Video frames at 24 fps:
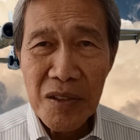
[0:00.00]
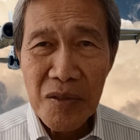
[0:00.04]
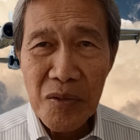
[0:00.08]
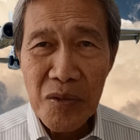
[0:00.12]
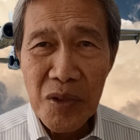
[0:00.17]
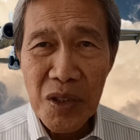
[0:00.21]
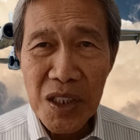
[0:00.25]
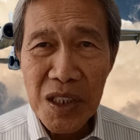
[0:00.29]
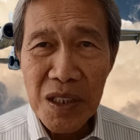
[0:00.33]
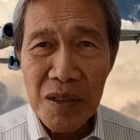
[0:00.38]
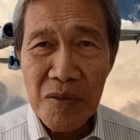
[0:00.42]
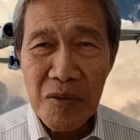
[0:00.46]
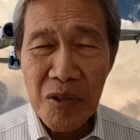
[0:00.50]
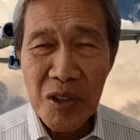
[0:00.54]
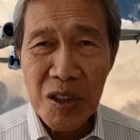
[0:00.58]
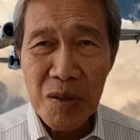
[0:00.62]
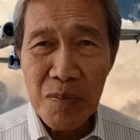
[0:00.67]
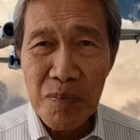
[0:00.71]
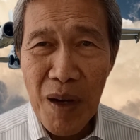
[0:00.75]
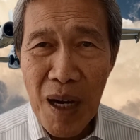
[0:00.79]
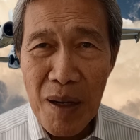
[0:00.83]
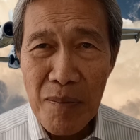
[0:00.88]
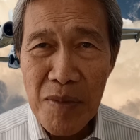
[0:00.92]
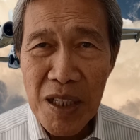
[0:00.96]
which was
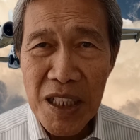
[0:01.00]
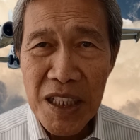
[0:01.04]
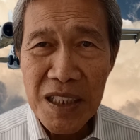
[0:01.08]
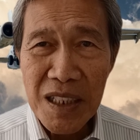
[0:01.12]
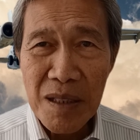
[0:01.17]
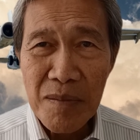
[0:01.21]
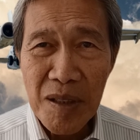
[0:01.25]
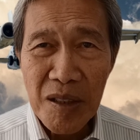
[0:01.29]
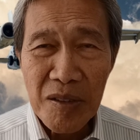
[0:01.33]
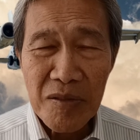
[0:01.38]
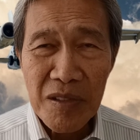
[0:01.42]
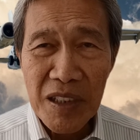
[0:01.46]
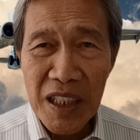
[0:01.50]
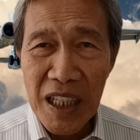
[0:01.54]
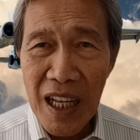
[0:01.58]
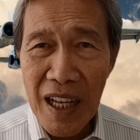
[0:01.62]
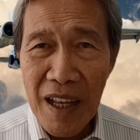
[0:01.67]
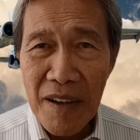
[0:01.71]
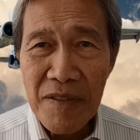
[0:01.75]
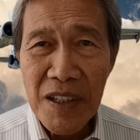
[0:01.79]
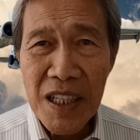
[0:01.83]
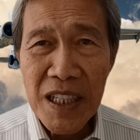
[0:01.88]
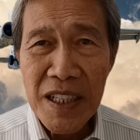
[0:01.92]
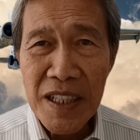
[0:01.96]
published about
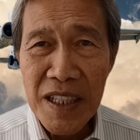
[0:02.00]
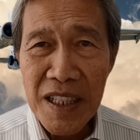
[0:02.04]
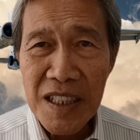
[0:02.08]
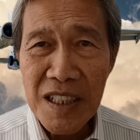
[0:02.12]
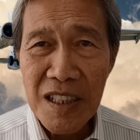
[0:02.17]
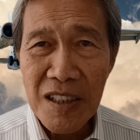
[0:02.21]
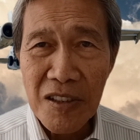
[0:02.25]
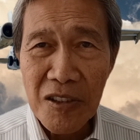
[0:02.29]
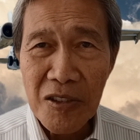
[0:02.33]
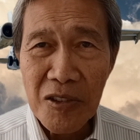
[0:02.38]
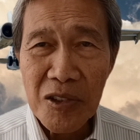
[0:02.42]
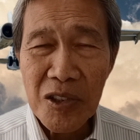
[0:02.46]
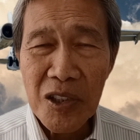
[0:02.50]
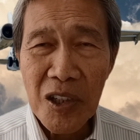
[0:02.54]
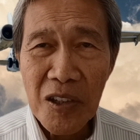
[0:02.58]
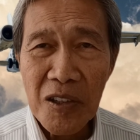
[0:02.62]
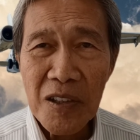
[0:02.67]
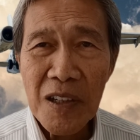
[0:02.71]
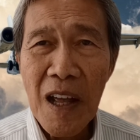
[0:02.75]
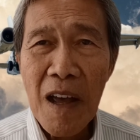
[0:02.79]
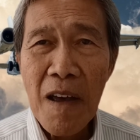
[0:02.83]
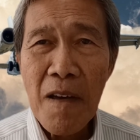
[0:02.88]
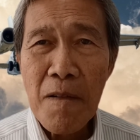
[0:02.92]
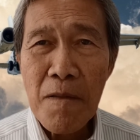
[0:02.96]
11 years ago
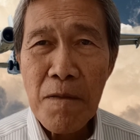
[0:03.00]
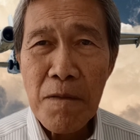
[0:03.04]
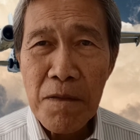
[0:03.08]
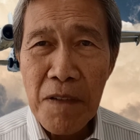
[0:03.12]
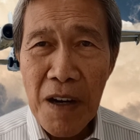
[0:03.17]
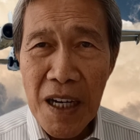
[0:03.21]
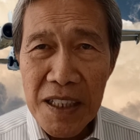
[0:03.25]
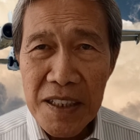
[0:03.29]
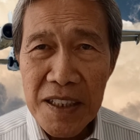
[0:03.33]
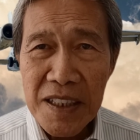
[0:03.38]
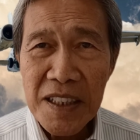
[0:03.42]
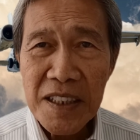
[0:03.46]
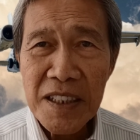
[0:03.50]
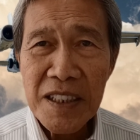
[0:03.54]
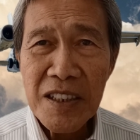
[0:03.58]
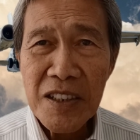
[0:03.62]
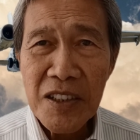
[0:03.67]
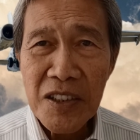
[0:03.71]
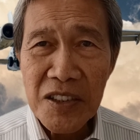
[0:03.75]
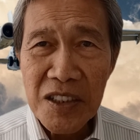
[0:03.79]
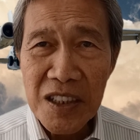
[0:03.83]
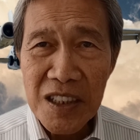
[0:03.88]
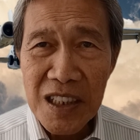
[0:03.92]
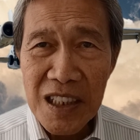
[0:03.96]
called Fasten
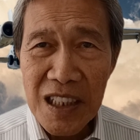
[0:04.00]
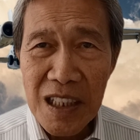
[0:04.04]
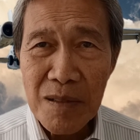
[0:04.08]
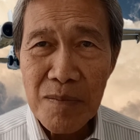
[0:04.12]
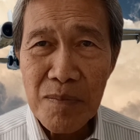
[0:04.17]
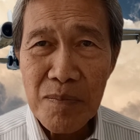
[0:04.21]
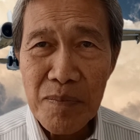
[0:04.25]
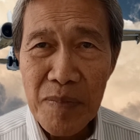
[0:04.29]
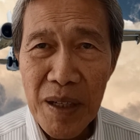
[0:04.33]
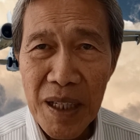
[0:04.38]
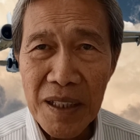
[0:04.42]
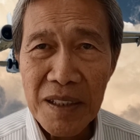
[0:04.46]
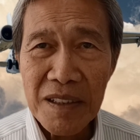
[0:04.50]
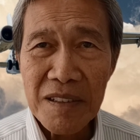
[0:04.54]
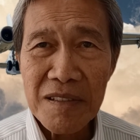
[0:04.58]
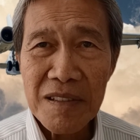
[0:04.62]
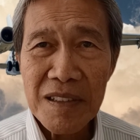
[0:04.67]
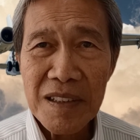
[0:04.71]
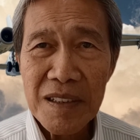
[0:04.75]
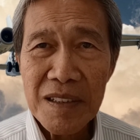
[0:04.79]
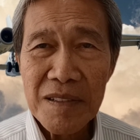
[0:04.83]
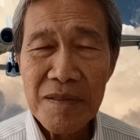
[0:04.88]
Your Seat Belt,